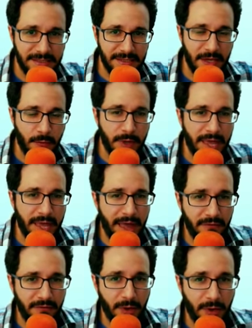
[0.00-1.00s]
that we
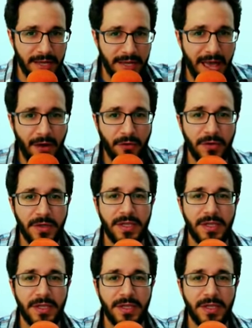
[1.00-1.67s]
have right now,